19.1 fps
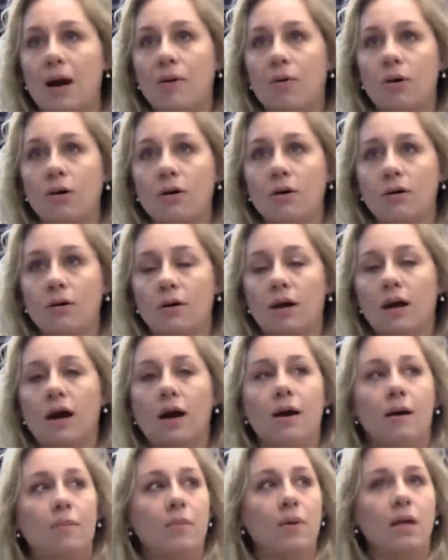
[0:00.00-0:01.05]
power.
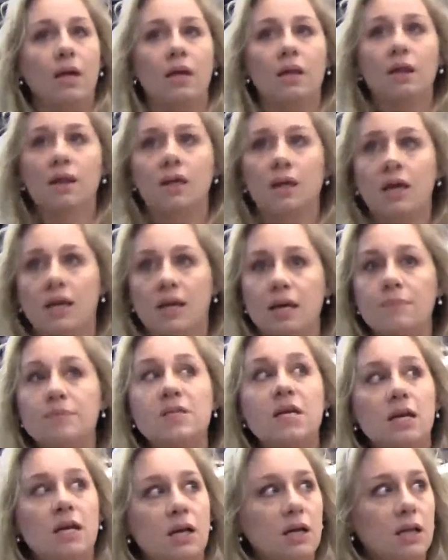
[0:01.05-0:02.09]
It
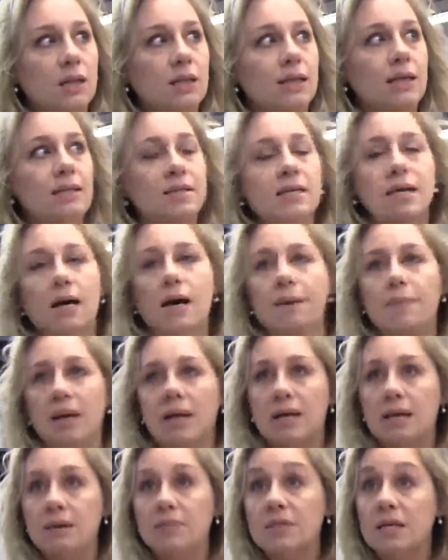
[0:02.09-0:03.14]
keeps it, cleaned it up and
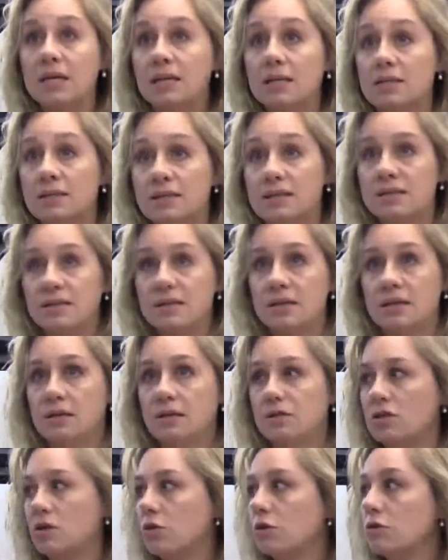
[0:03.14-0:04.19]
keeps it consistent.
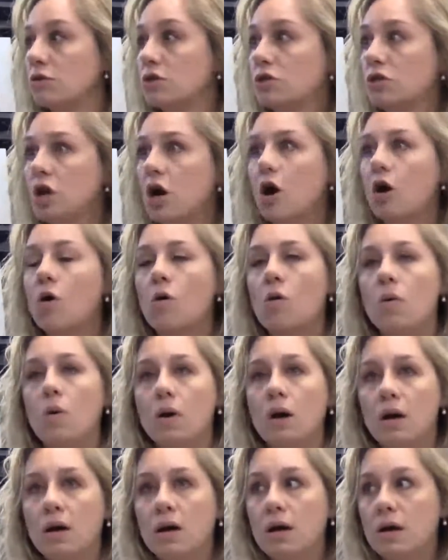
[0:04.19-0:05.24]
So there's no
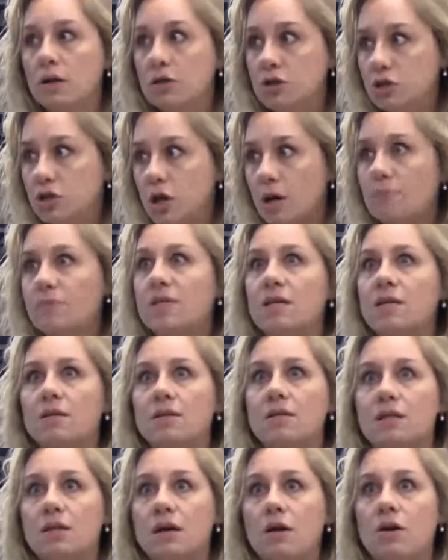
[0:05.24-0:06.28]
jumps
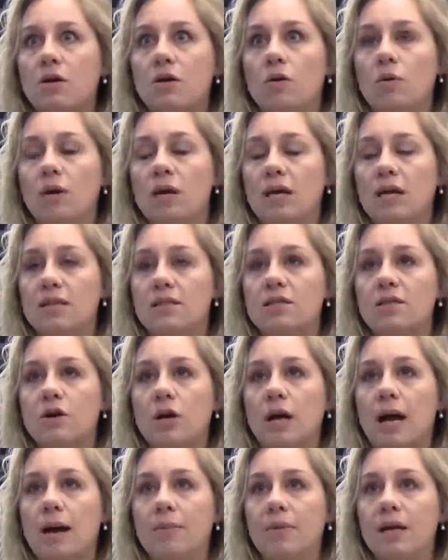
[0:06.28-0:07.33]
into there when it hits their
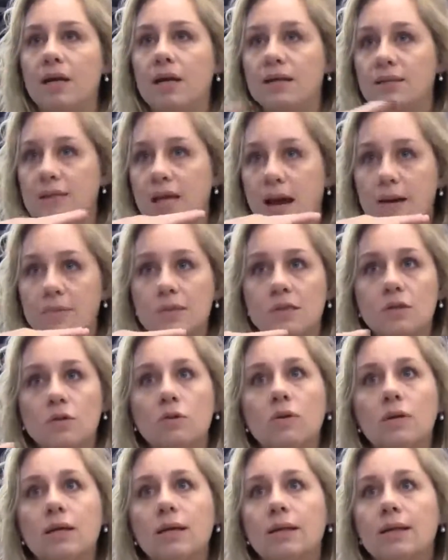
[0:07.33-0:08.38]
cabinet. It's
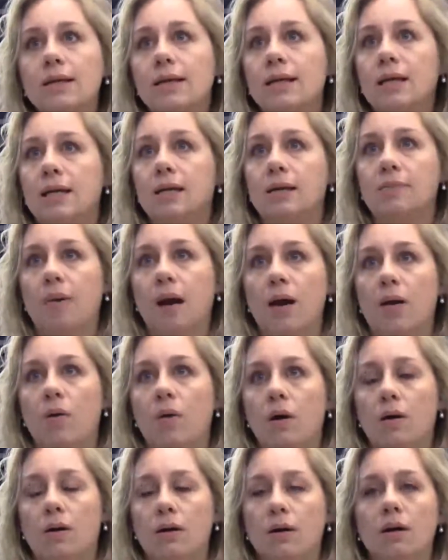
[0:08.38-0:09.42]
absolutely clean power.
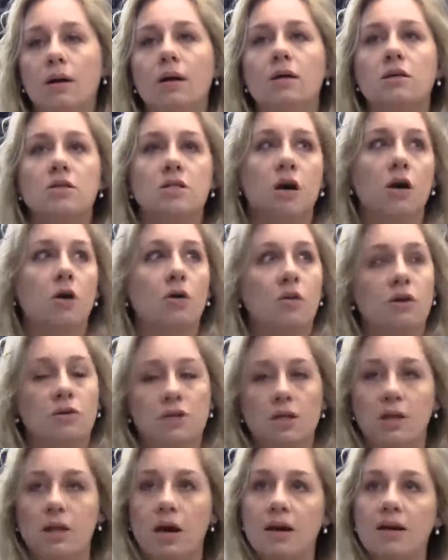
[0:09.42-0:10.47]
So there's
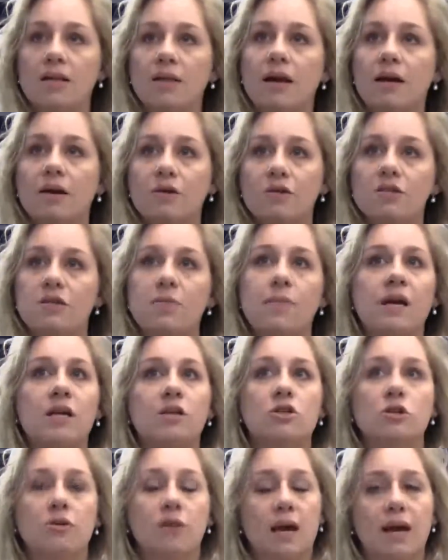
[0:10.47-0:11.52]
a lot of layers to make
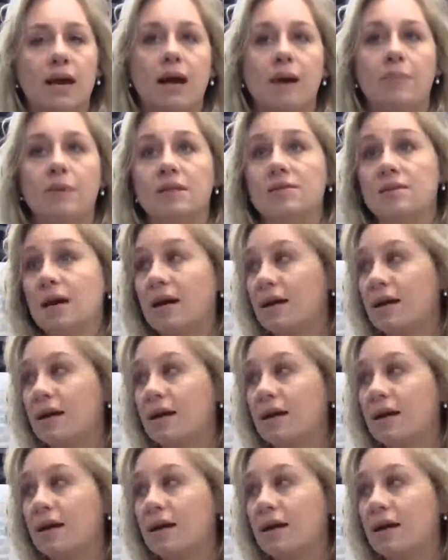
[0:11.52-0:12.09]
sure that happens.